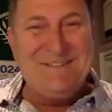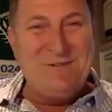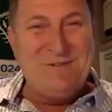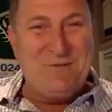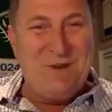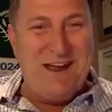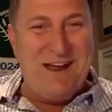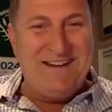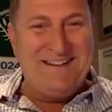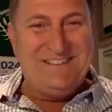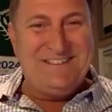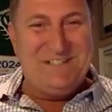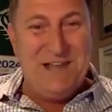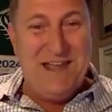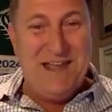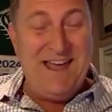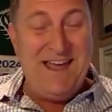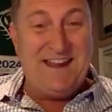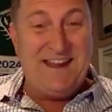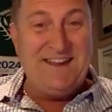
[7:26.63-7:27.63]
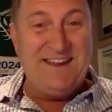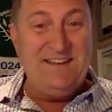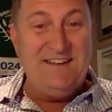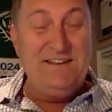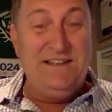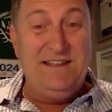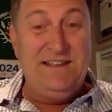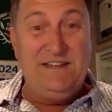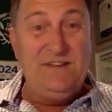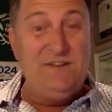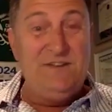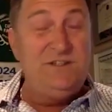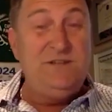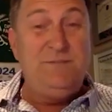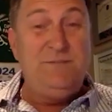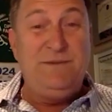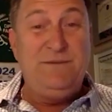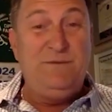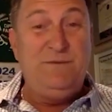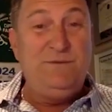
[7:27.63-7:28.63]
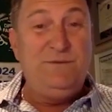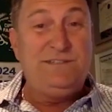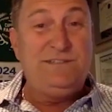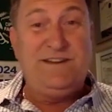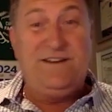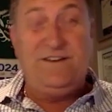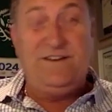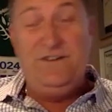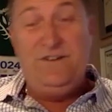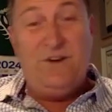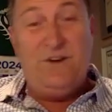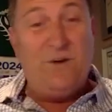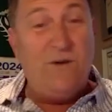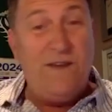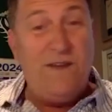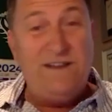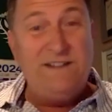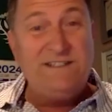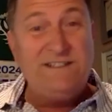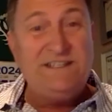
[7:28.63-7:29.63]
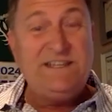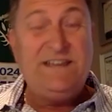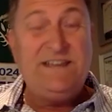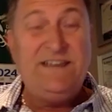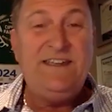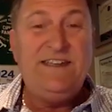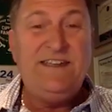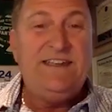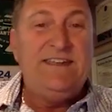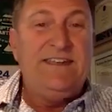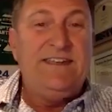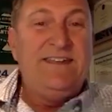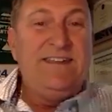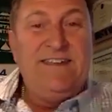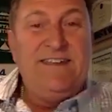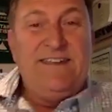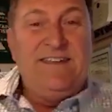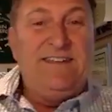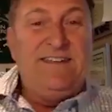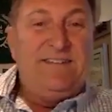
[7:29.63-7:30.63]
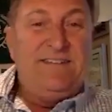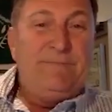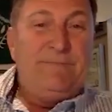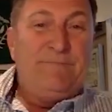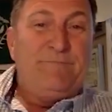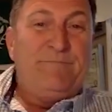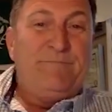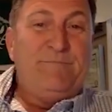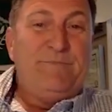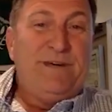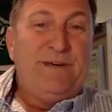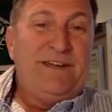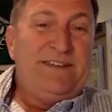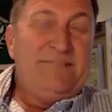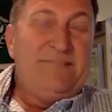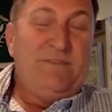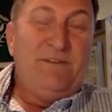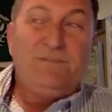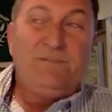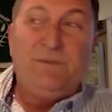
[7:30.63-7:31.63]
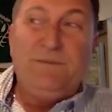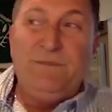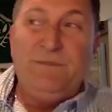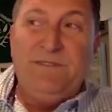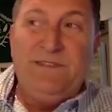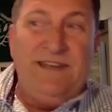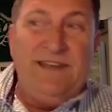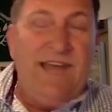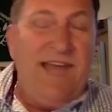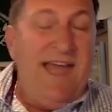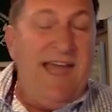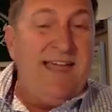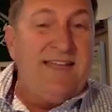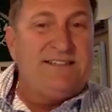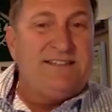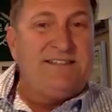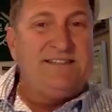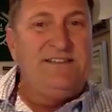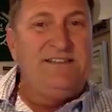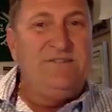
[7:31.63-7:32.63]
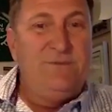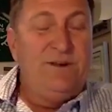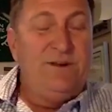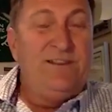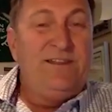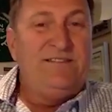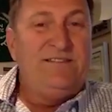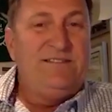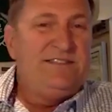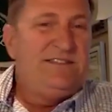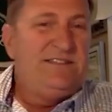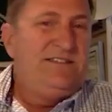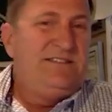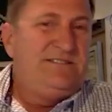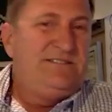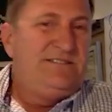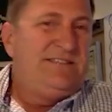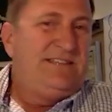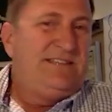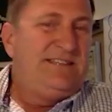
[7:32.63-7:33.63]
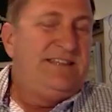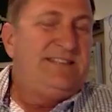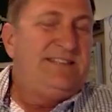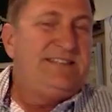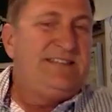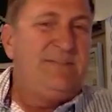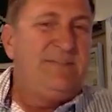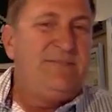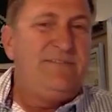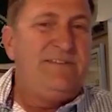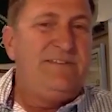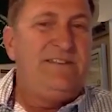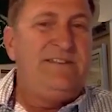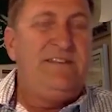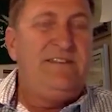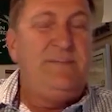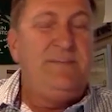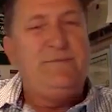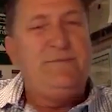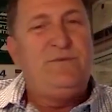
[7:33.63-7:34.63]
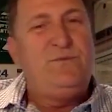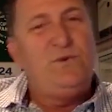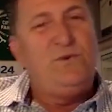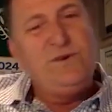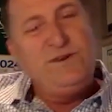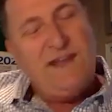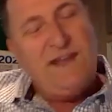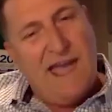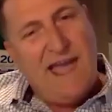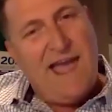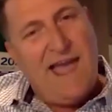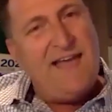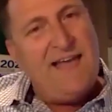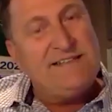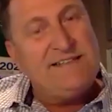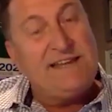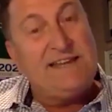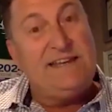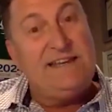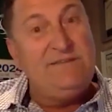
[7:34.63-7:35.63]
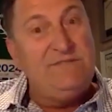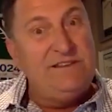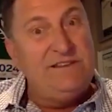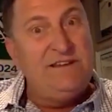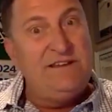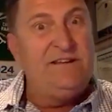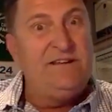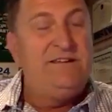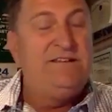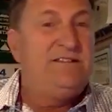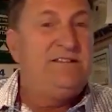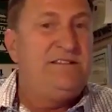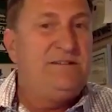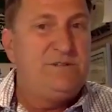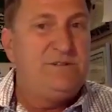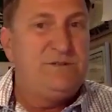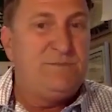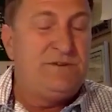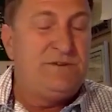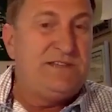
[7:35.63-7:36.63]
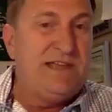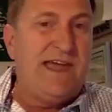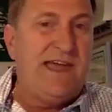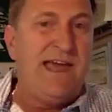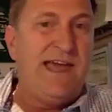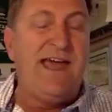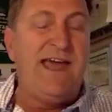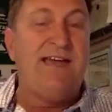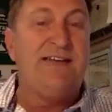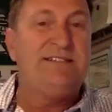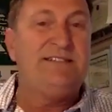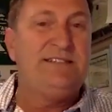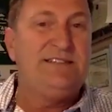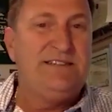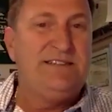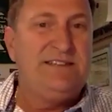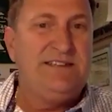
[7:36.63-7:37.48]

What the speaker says: he would write a check. Like, usually people would say, "Are you crazy?" But most people didn't ask. Did you get that same feeling that people wouldn't ask, like, even though you were supposed to ask?